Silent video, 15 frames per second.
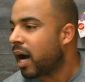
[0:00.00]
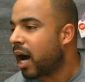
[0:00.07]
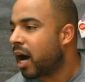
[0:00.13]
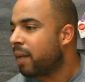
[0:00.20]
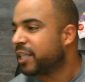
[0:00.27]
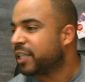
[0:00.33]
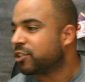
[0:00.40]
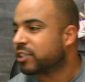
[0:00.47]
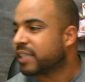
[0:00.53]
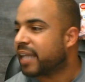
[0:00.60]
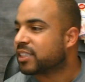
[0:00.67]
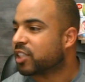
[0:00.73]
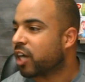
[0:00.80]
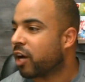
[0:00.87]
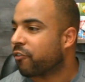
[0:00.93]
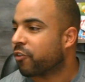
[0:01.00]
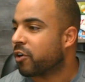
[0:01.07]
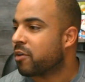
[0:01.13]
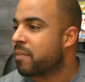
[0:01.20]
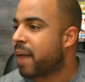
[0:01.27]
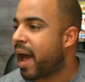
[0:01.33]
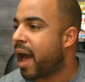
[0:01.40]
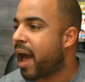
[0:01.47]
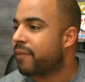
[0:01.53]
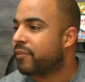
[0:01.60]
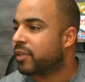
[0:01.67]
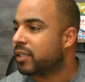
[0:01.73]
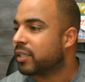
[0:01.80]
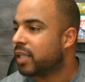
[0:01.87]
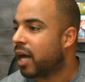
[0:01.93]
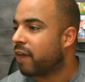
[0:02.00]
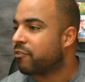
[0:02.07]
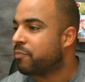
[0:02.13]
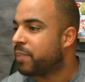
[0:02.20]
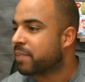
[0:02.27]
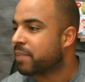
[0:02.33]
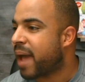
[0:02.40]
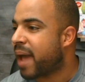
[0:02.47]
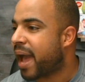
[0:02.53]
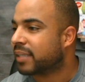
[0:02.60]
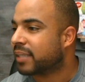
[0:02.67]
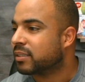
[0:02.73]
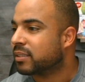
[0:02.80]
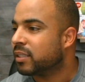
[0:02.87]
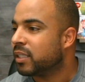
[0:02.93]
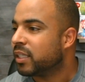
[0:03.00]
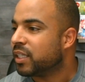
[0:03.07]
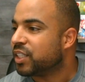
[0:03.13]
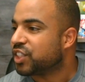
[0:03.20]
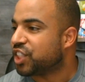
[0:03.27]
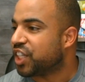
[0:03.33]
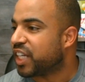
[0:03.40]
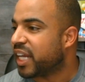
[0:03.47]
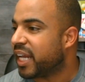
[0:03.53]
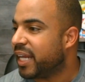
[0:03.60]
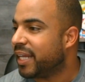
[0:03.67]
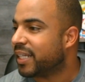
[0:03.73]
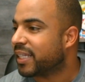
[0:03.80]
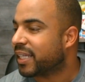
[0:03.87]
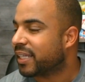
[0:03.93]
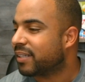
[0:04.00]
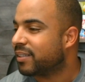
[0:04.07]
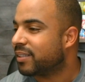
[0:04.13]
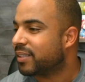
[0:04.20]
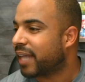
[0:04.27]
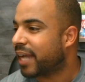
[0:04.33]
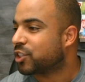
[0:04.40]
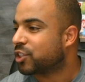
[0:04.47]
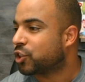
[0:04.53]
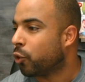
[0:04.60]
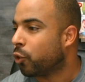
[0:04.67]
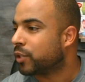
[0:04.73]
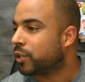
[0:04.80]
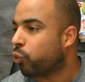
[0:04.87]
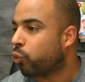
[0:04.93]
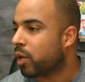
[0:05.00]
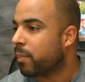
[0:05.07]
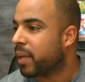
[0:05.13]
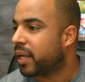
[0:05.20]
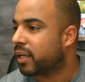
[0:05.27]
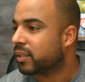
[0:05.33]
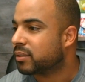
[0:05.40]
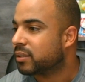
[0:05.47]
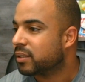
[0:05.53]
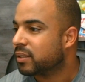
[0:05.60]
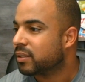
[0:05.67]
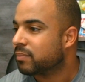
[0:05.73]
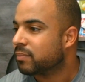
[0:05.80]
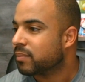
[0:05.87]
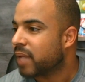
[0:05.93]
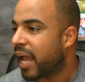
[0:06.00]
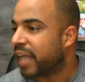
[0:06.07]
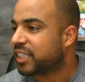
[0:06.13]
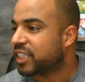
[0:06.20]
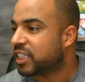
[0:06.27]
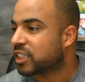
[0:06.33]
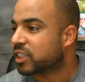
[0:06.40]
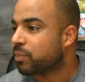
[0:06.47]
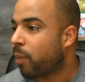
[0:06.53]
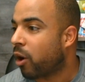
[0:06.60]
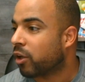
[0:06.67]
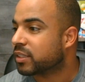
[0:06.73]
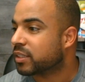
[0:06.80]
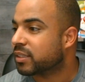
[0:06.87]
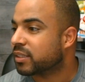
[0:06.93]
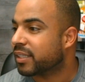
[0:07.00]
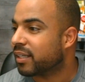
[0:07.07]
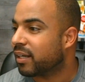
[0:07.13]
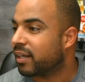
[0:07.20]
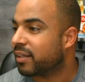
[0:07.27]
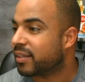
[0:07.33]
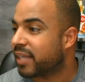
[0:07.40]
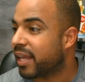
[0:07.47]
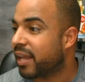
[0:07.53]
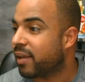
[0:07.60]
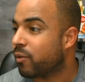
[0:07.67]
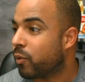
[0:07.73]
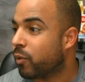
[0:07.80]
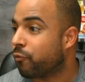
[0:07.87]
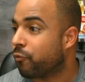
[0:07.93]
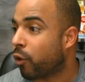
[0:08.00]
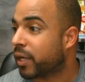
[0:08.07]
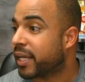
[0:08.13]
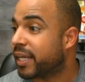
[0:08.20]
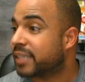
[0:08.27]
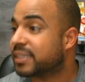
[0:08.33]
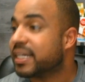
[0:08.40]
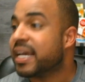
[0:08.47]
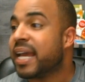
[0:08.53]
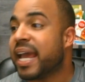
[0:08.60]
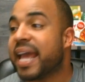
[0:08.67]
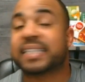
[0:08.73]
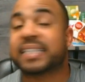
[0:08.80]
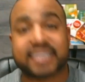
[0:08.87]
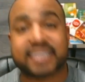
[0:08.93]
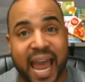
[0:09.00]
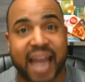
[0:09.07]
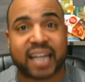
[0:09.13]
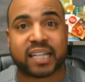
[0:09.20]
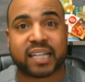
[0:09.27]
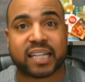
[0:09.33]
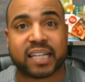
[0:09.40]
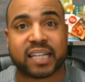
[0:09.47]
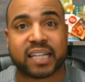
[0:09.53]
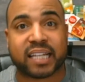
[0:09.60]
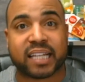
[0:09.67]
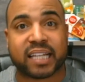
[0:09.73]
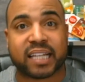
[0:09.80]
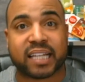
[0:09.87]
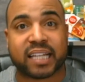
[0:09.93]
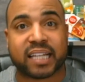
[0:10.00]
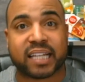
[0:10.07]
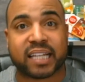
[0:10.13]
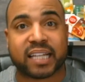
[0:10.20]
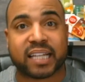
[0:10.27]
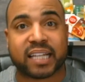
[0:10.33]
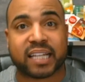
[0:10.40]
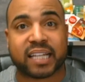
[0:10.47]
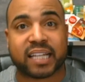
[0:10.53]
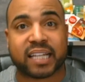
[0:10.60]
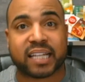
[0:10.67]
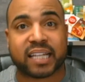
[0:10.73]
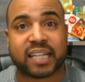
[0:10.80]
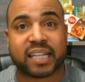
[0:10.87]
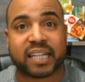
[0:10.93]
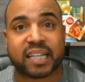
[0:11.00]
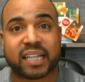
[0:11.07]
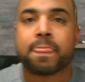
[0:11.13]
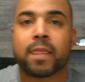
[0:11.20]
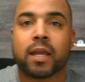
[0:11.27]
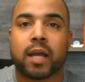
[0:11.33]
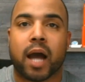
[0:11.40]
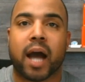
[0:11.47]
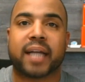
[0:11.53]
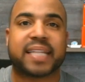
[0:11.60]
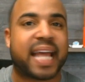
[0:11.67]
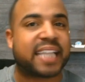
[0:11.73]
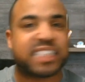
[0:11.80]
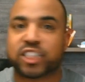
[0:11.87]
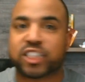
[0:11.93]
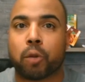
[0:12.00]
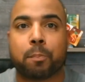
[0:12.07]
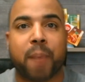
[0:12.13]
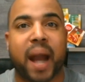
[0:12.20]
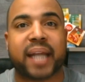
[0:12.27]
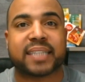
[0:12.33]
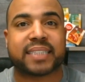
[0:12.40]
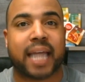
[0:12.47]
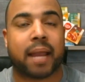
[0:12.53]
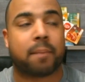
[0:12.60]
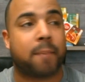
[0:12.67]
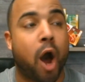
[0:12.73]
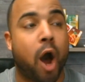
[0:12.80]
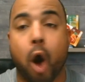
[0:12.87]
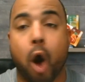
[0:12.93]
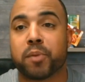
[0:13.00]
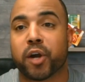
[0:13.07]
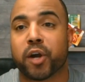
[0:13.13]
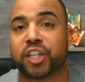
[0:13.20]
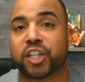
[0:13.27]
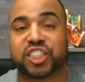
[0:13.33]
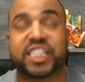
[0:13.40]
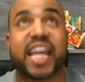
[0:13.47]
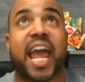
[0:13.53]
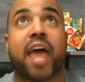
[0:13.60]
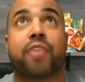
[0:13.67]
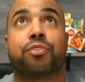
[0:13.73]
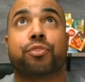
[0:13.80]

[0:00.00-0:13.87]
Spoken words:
Misha says, a girlfriend of mine loves Big Macs. She can eat like 2 in 20 minutes. And she's the smallest thing with 4 kids. Exactly. So like Mitri's talking about, that's just her body type. My homegirl, she had